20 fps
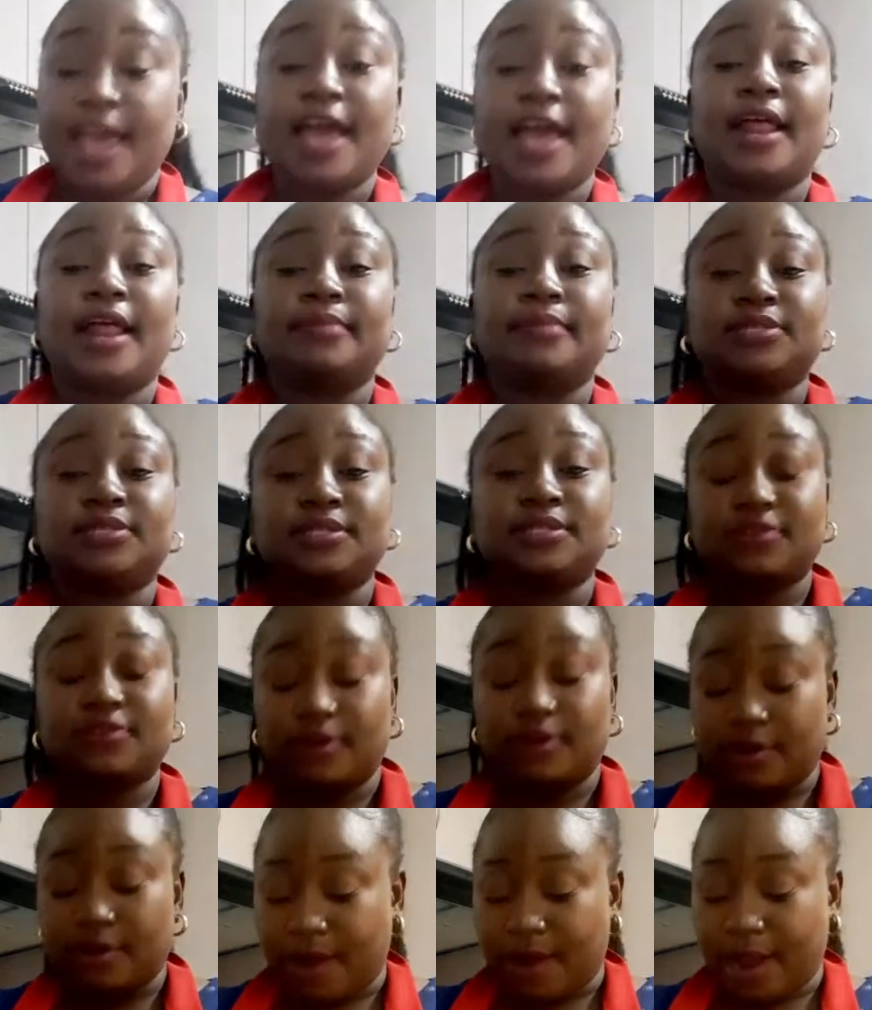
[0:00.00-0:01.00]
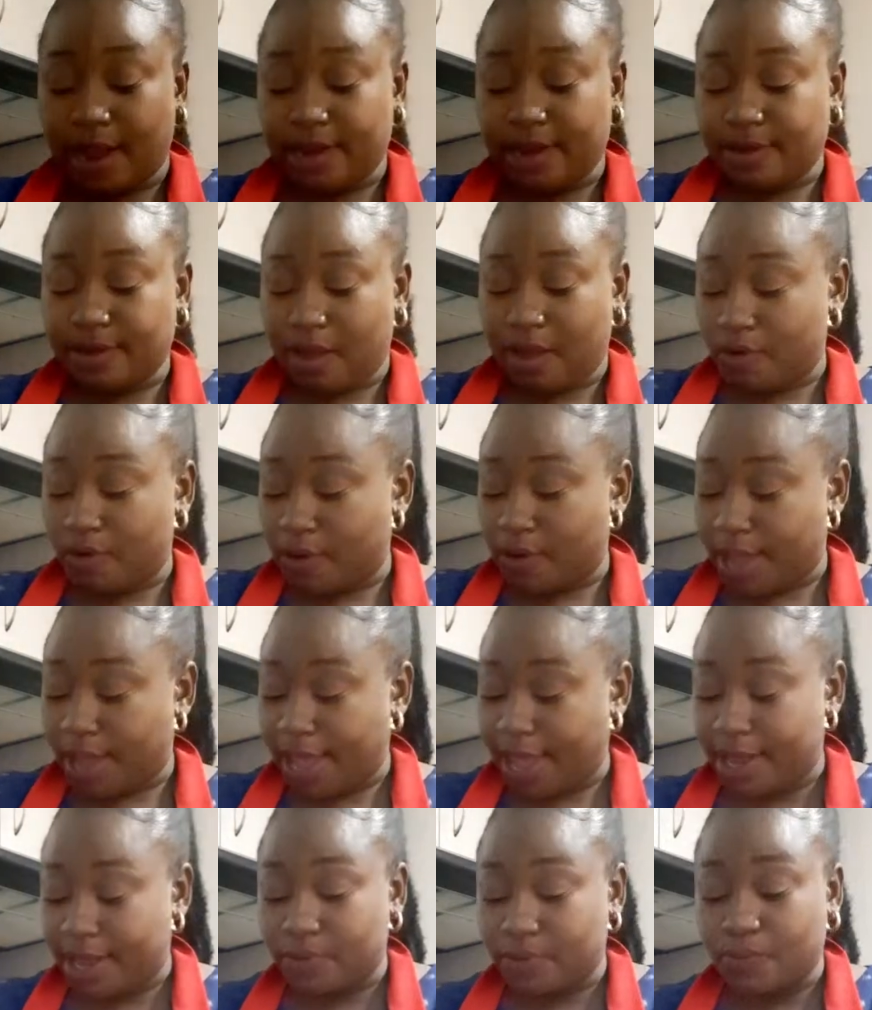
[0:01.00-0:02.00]
And I'm just gonna right now go
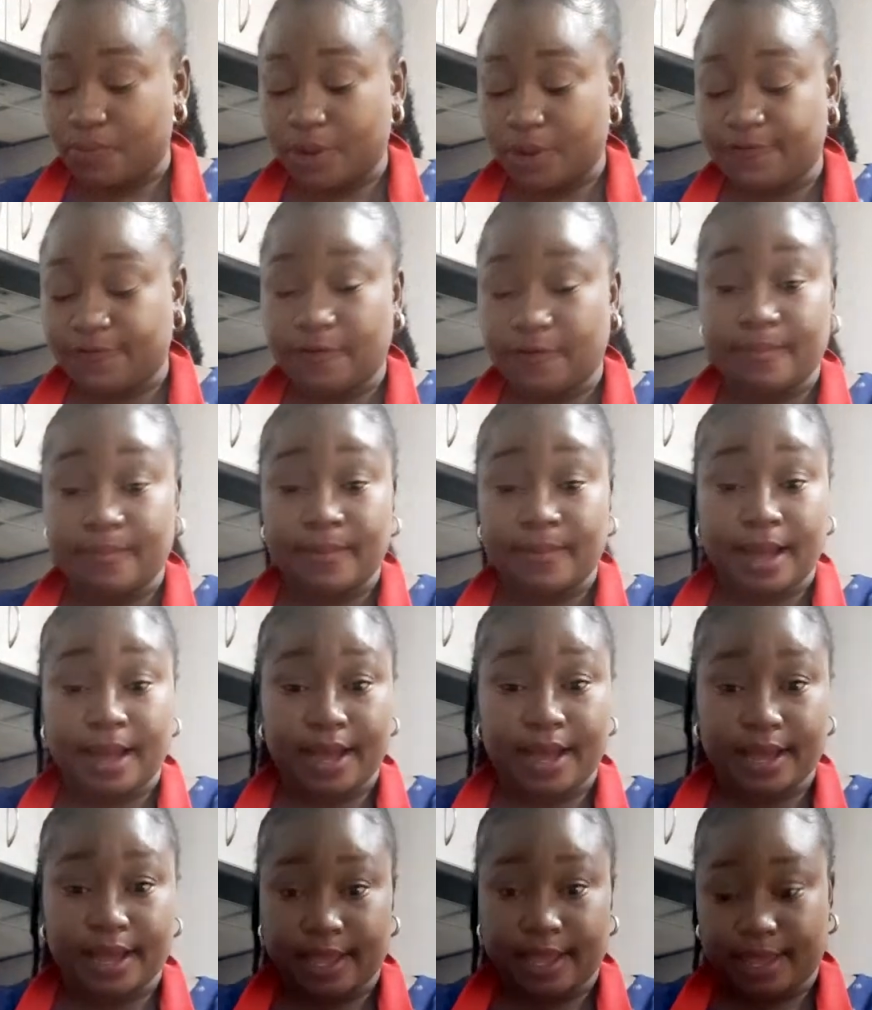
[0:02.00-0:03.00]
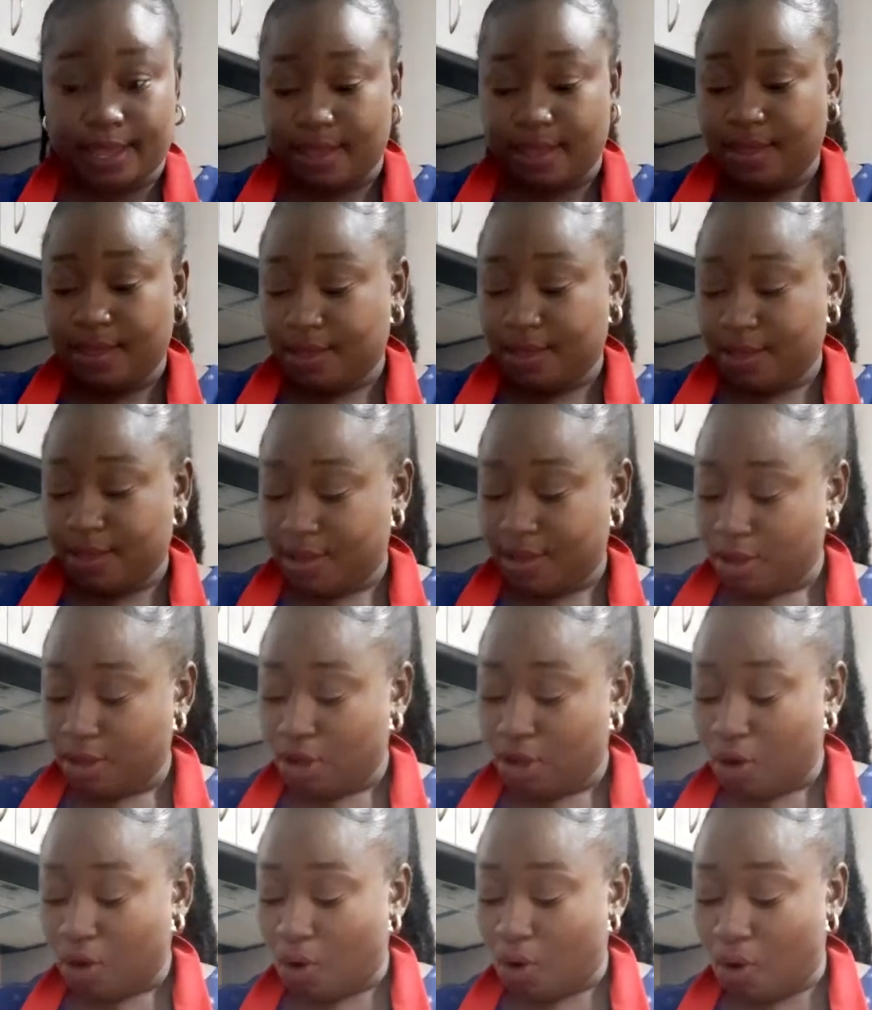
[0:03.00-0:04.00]
ahead and wait for my
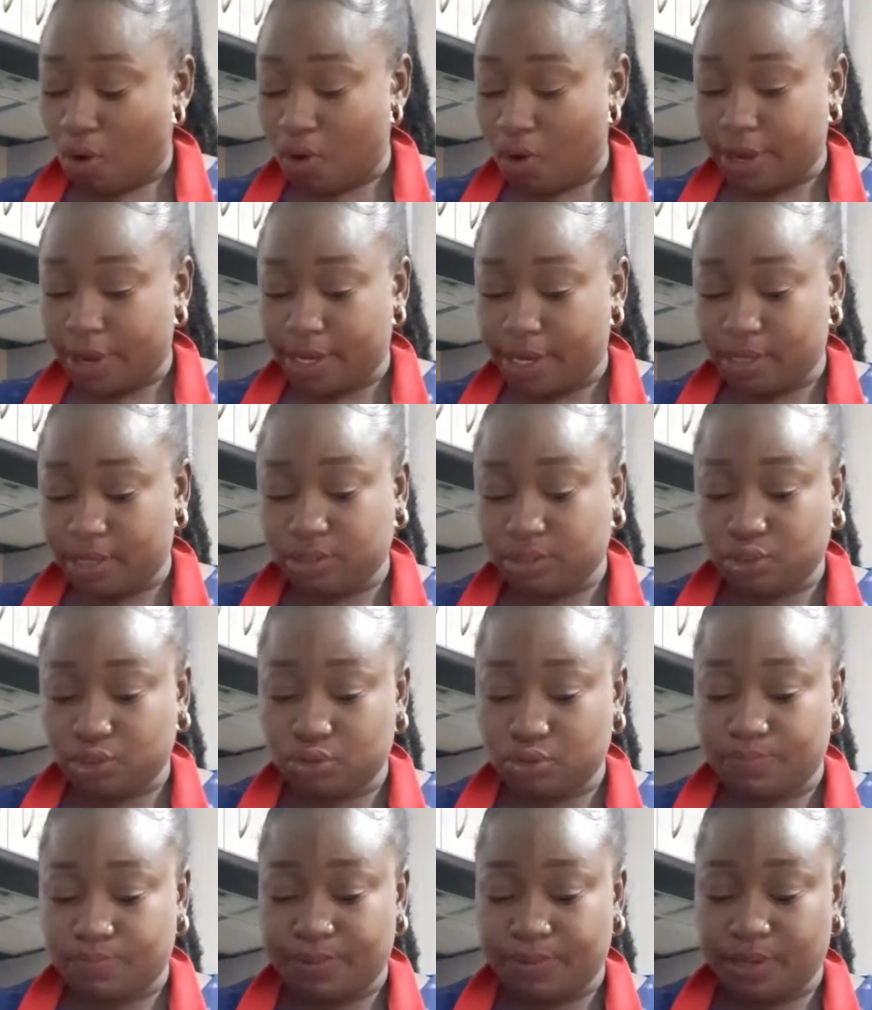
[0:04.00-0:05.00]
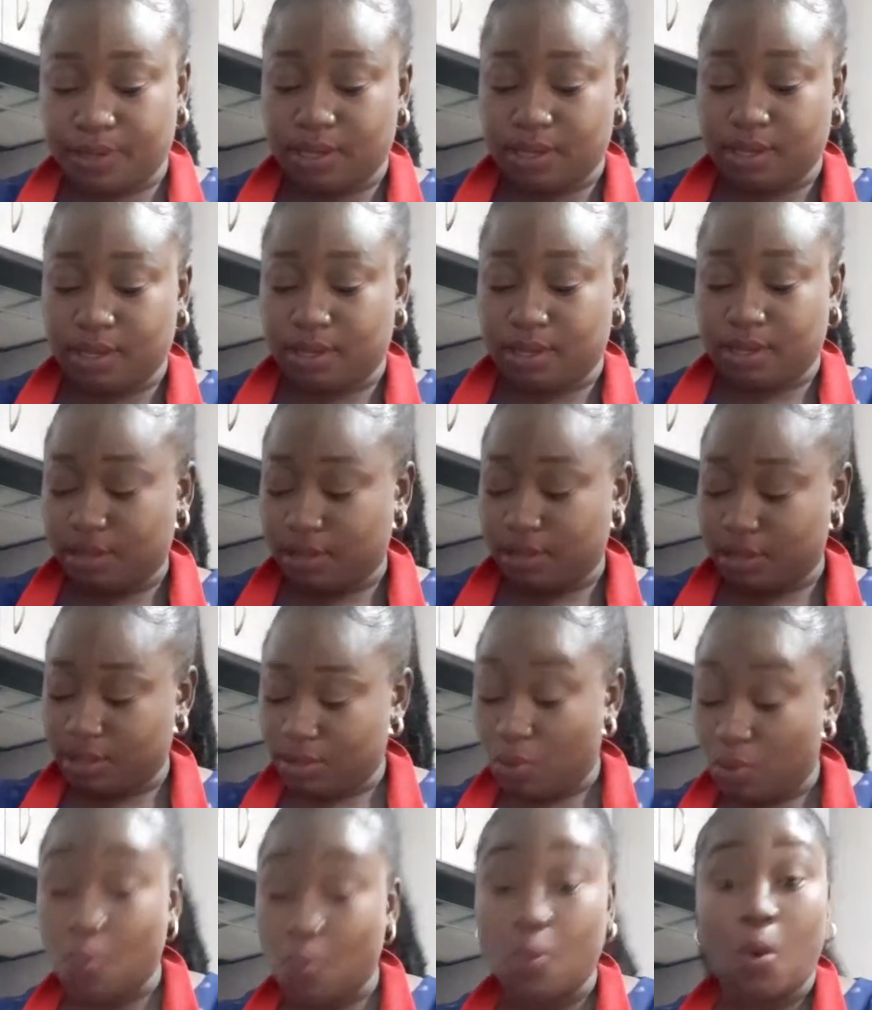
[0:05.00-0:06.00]
oil to be
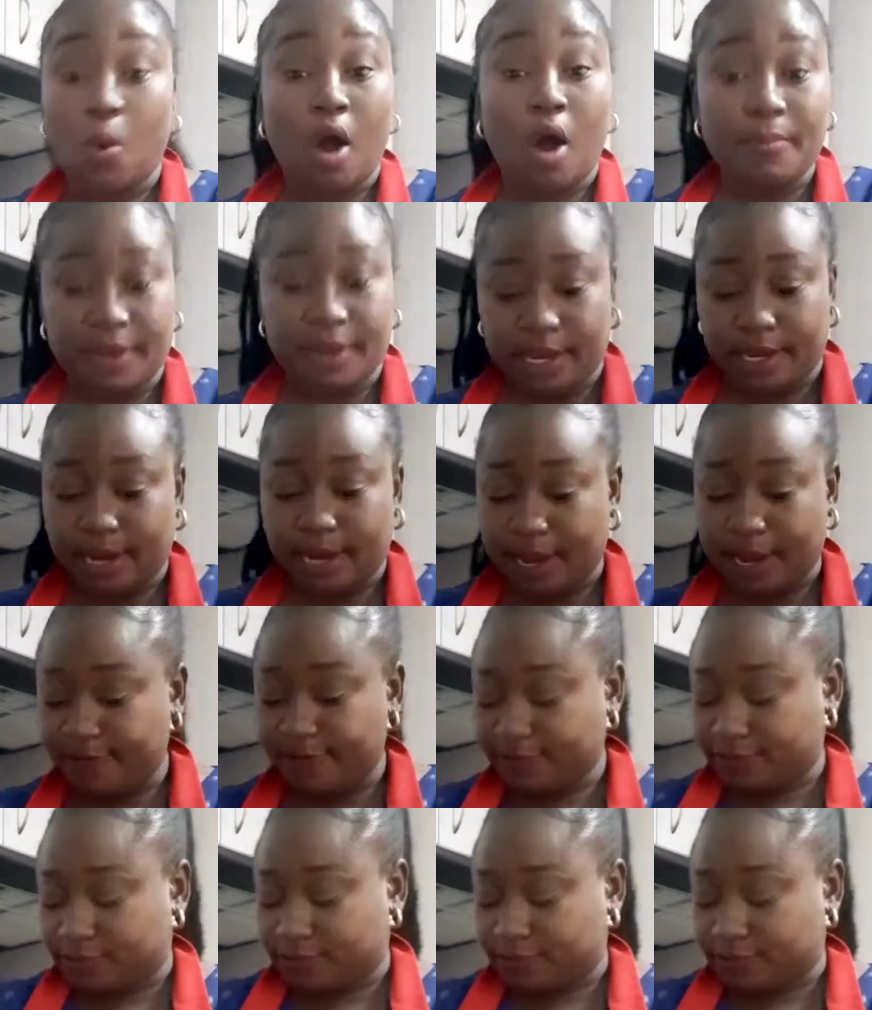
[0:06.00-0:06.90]
warm enough so